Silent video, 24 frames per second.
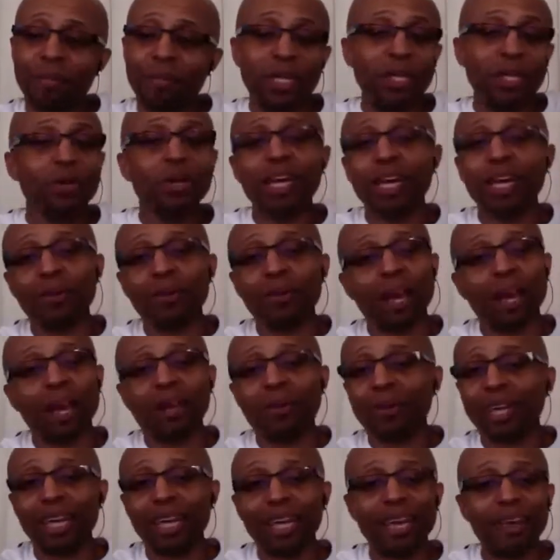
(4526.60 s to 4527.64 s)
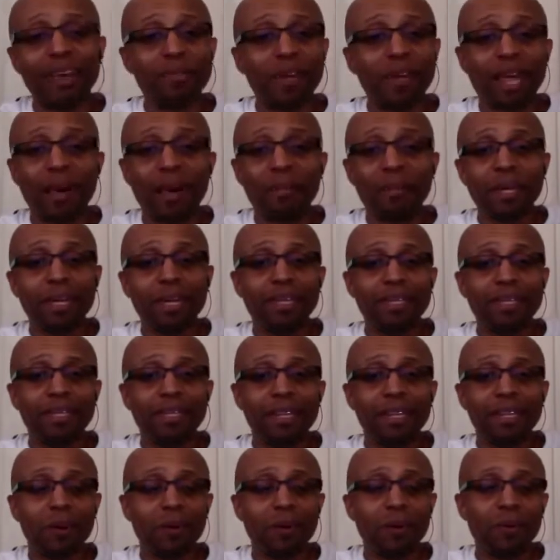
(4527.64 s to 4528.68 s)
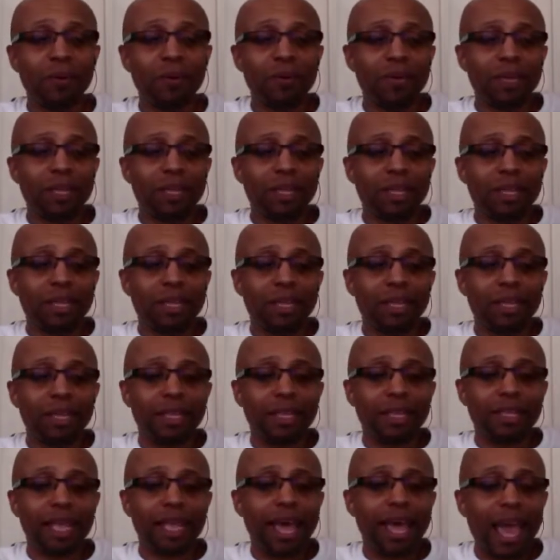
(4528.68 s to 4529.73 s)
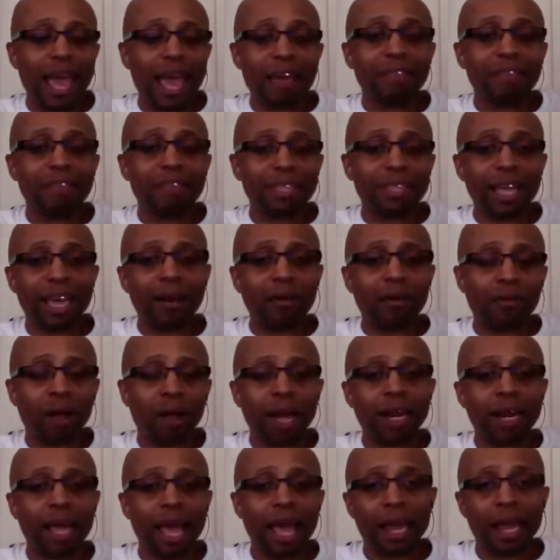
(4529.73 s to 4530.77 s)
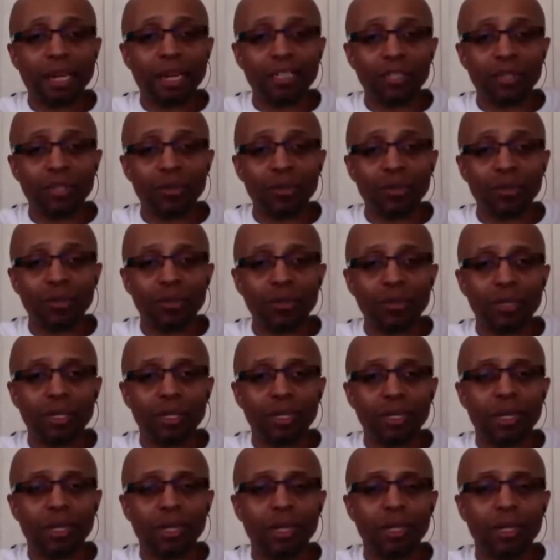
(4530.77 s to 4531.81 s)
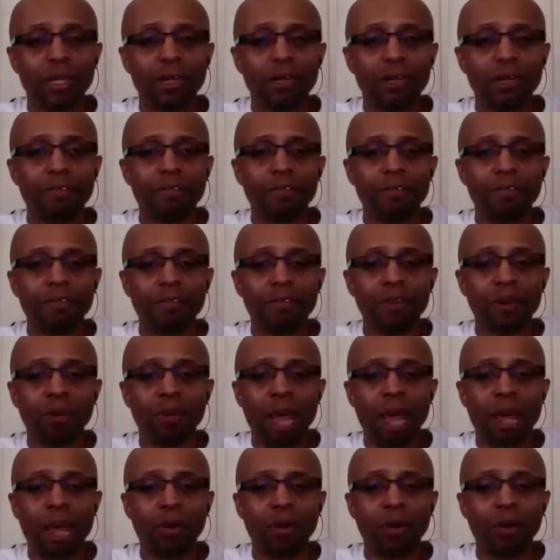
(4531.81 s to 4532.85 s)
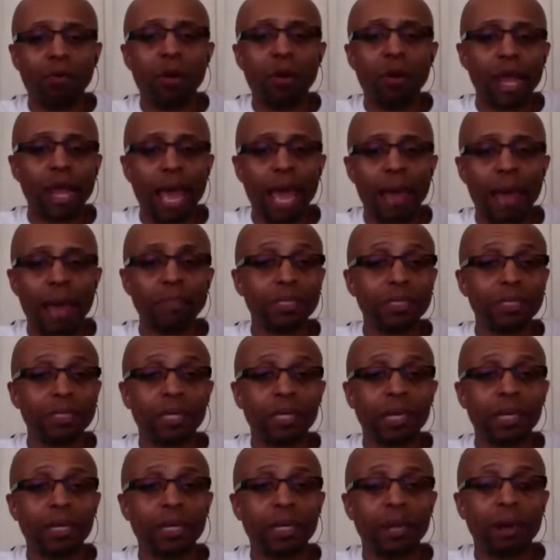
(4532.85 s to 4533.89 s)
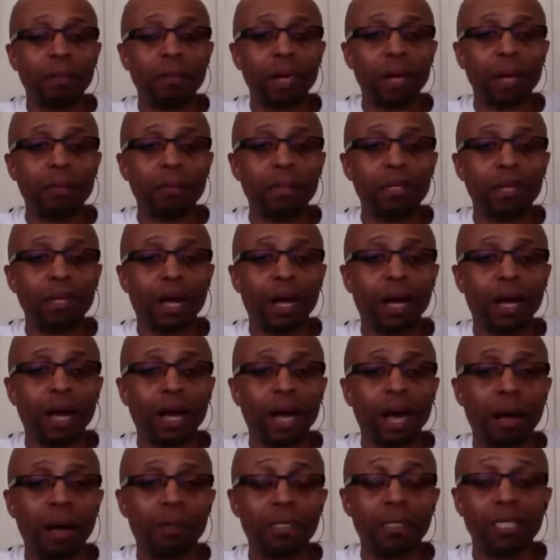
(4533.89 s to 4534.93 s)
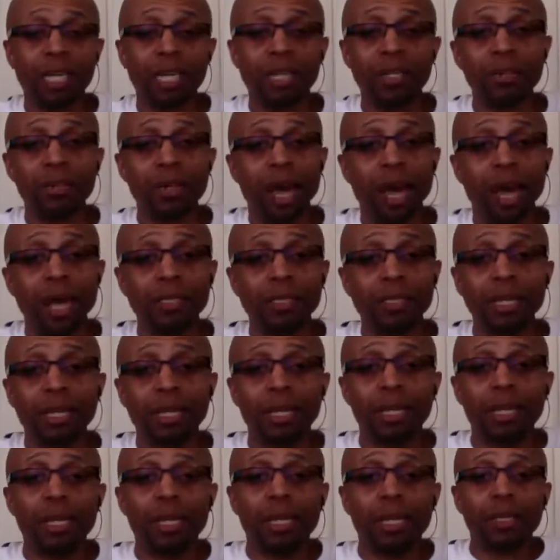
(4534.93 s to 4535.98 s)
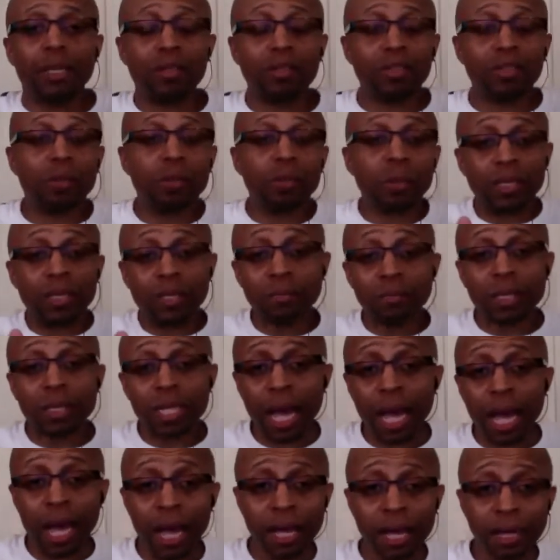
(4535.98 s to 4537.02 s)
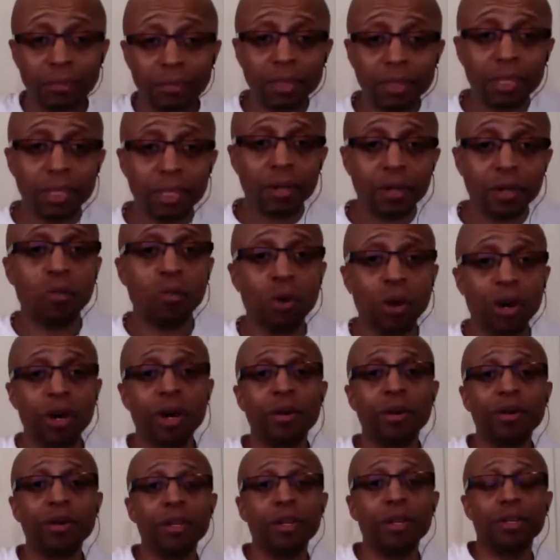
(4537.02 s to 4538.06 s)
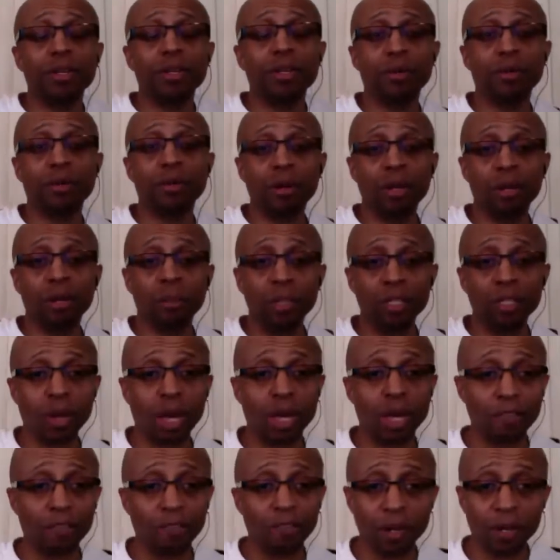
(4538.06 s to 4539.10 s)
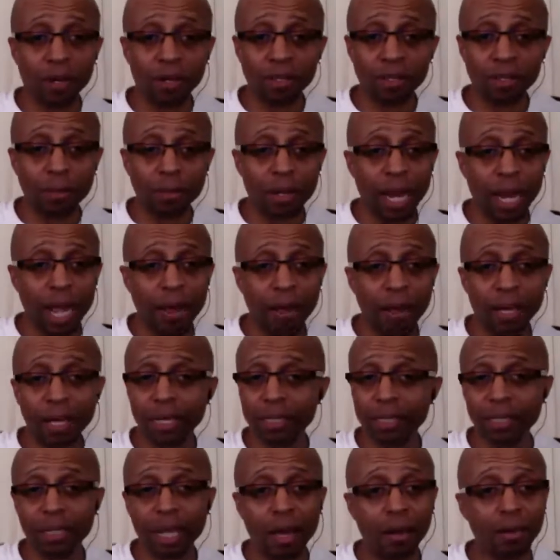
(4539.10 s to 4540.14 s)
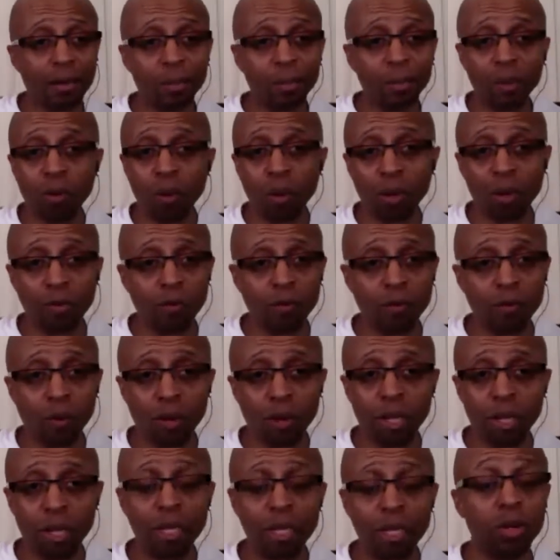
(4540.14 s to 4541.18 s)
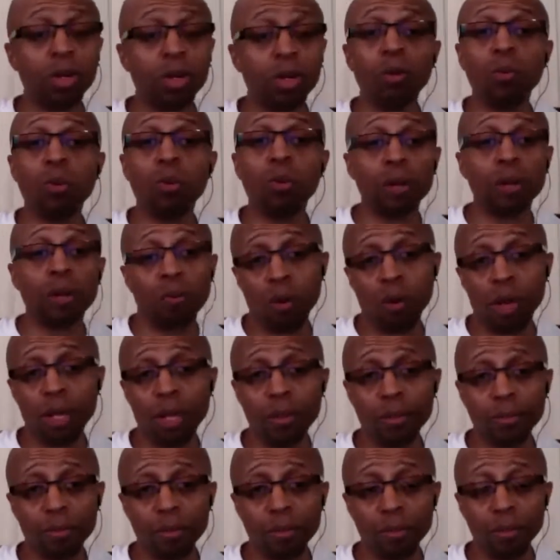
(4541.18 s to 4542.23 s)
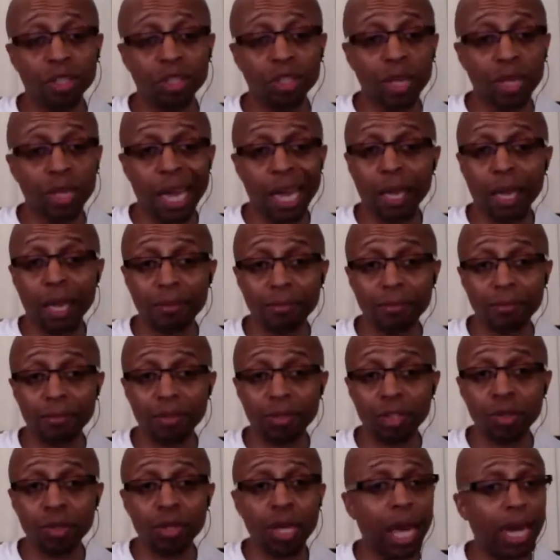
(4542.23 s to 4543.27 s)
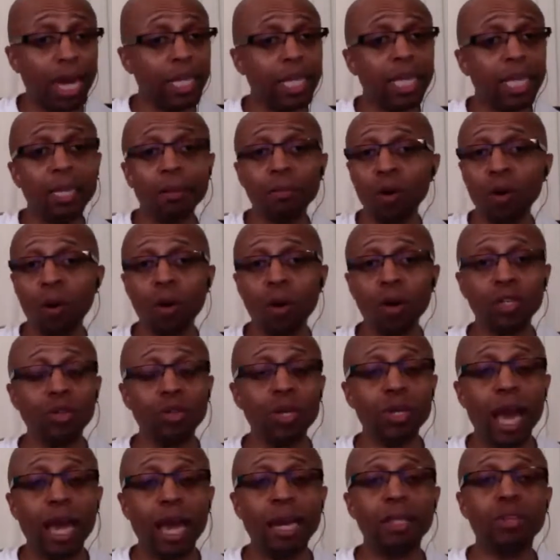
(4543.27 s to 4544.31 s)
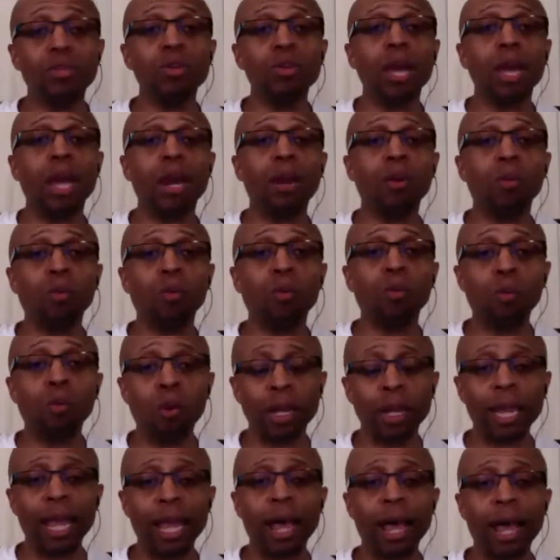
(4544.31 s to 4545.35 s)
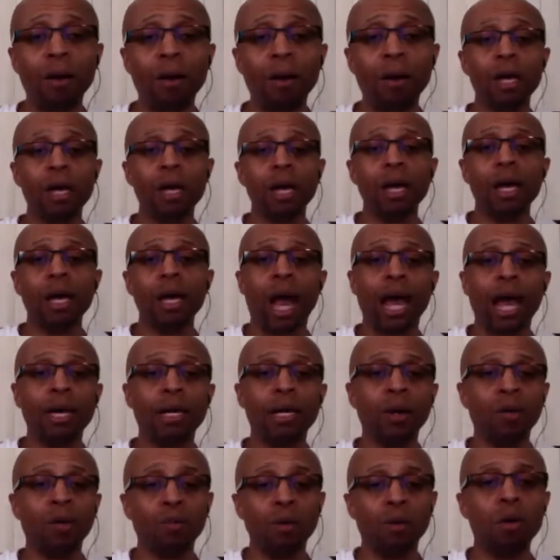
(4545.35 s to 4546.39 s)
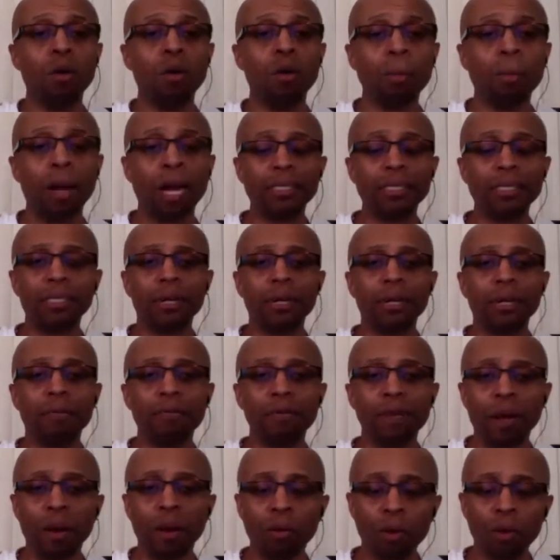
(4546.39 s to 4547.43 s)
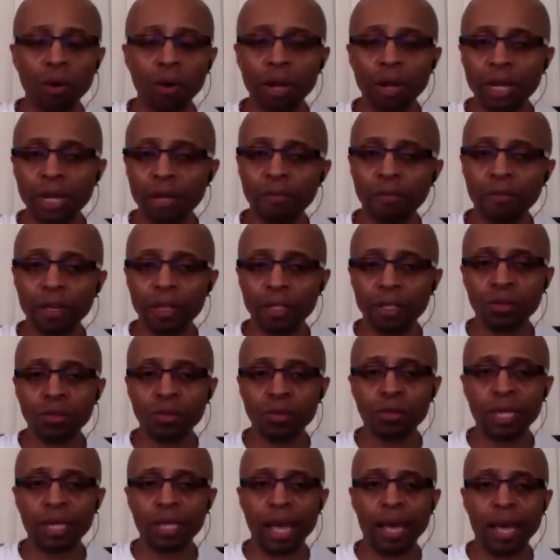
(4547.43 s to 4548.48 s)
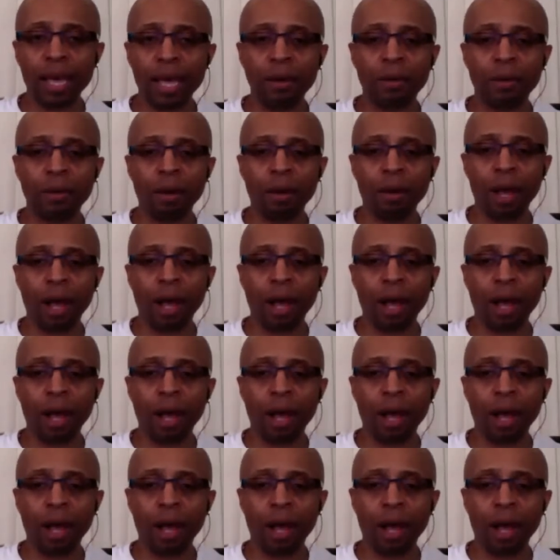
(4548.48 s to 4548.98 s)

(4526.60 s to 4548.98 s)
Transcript: I mean, you hit it right on the head, man. I mean, that having that right attitude, no matter what happens, because I'm gonna tell you guys, there's gonna be some times where you're gonna be trying to figure something out and it's not gonna be working for you. You're gonna want to quit, but you can't. You got to keep going. You got to want. Now, I know Ro and myself. Now we're individuals that,